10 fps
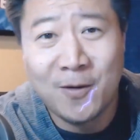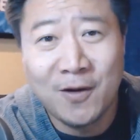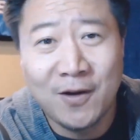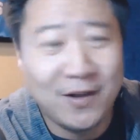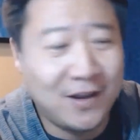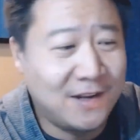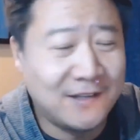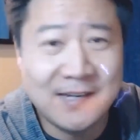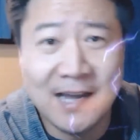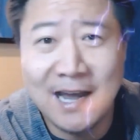it is
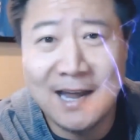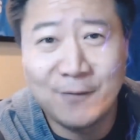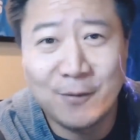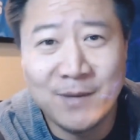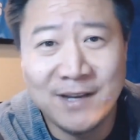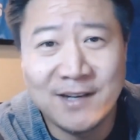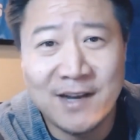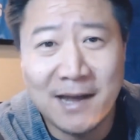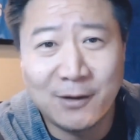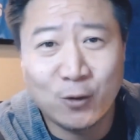time for me to
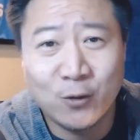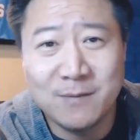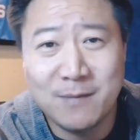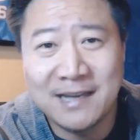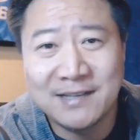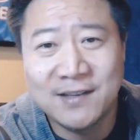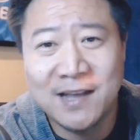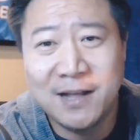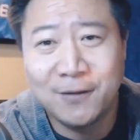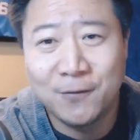now treat
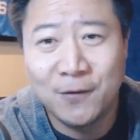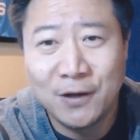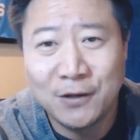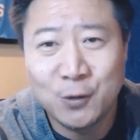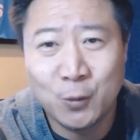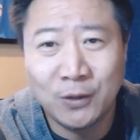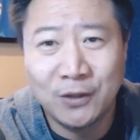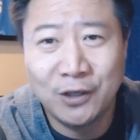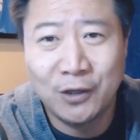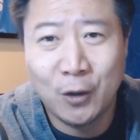myself to a
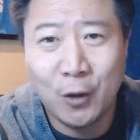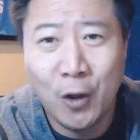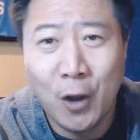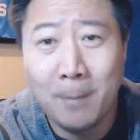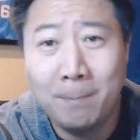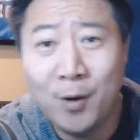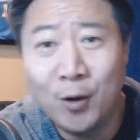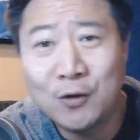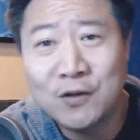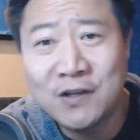little
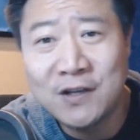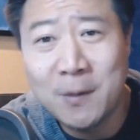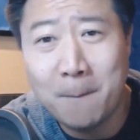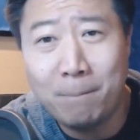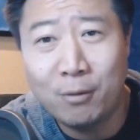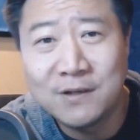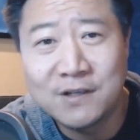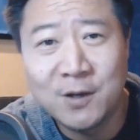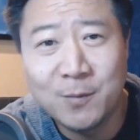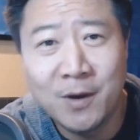Percy
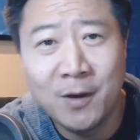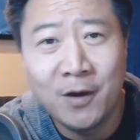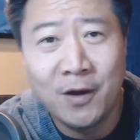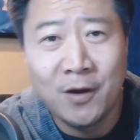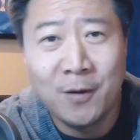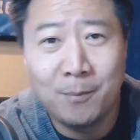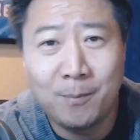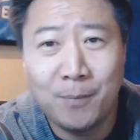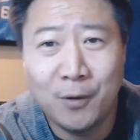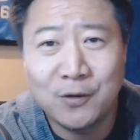Prizm
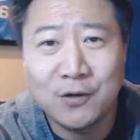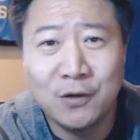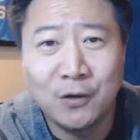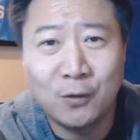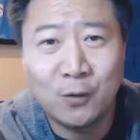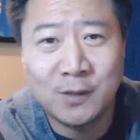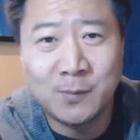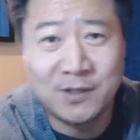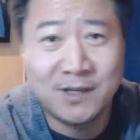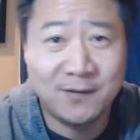personal
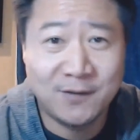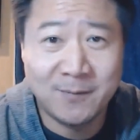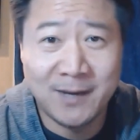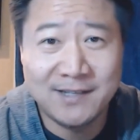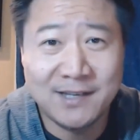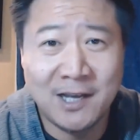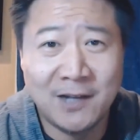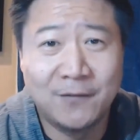Christmas gift to myself.